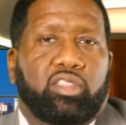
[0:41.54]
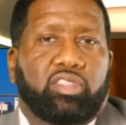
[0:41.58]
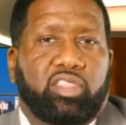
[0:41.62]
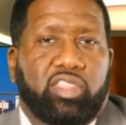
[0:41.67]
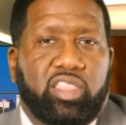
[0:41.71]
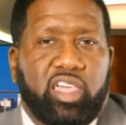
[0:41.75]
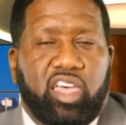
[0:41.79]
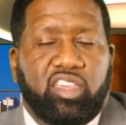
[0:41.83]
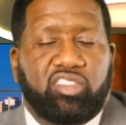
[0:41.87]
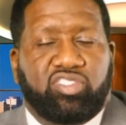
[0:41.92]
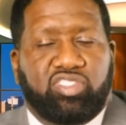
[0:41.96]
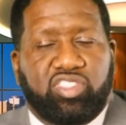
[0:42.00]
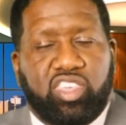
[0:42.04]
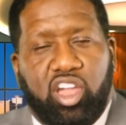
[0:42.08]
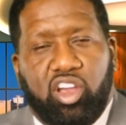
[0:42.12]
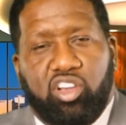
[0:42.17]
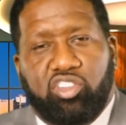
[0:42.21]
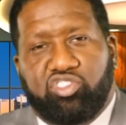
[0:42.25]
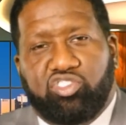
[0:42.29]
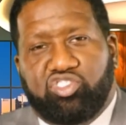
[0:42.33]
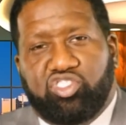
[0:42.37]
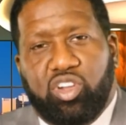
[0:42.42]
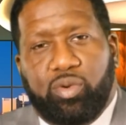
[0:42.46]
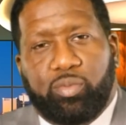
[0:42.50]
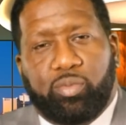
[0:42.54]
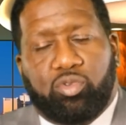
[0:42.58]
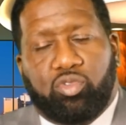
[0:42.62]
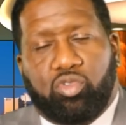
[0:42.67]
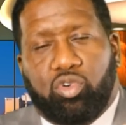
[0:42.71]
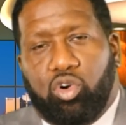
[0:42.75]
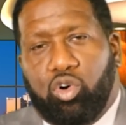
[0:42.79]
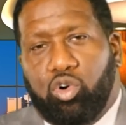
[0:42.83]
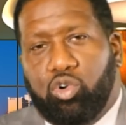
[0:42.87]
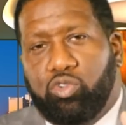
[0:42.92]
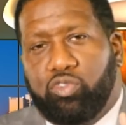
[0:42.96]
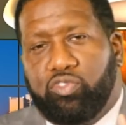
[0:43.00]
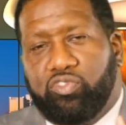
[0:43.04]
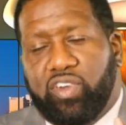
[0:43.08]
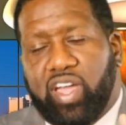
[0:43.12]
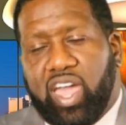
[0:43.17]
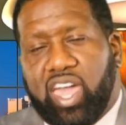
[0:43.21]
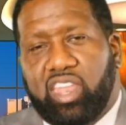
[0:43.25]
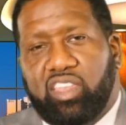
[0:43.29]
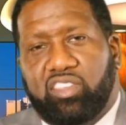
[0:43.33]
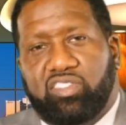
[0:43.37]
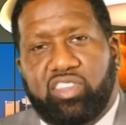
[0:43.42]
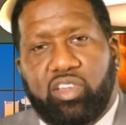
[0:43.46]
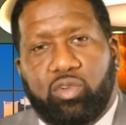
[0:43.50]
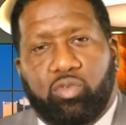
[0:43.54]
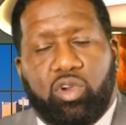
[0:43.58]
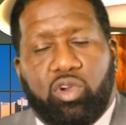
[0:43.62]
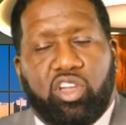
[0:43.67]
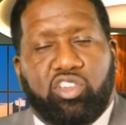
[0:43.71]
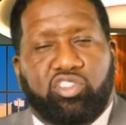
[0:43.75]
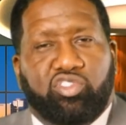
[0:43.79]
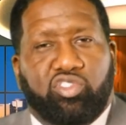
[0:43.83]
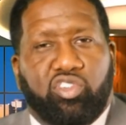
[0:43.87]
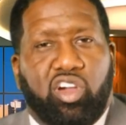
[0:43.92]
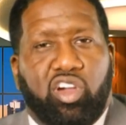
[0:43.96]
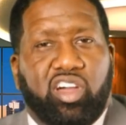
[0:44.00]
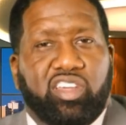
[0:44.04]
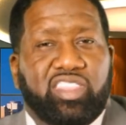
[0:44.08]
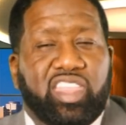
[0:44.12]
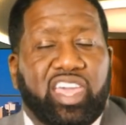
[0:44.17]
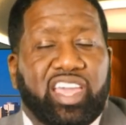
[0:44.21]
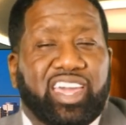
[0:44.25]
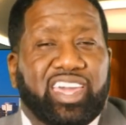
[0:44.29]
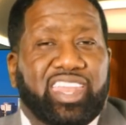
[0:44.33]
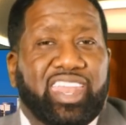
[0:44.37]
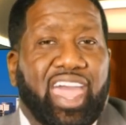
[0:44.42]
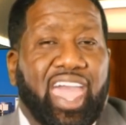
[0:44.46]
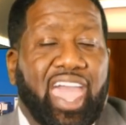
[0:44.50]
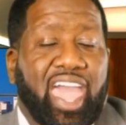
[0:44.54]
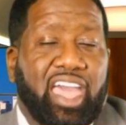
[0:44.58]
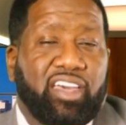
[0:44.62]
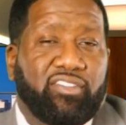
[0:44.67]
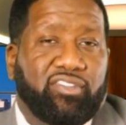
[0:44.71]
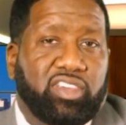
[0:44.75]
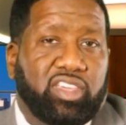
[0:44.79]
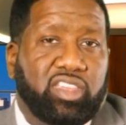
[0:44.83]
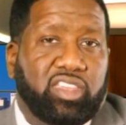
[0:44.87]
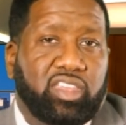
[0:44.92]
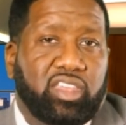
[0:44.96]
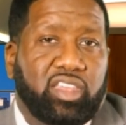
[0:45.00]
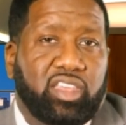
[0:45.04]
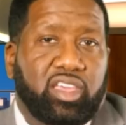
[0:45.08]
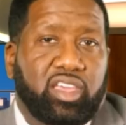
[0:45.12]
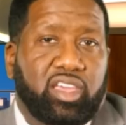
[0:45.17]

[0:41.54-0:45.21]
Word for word: That's their Jim Crow fantasy restaurant. They can have it.